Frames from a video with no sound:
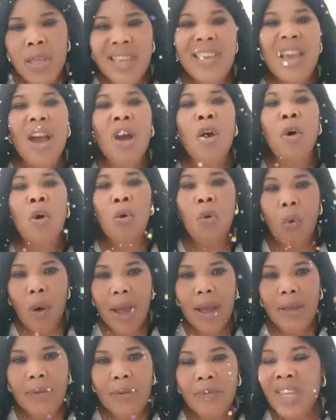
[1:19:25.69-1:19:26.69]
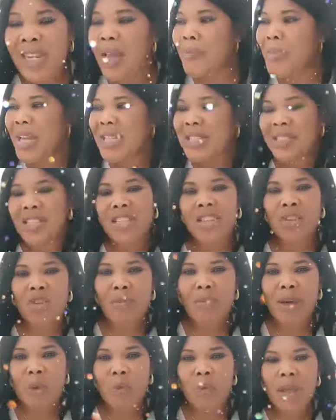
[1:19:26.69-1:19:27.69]
In your whoa, me na bati je
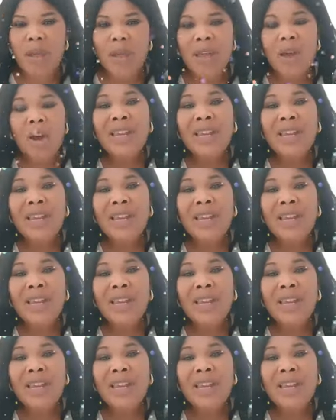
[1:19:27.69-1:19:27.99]
number one.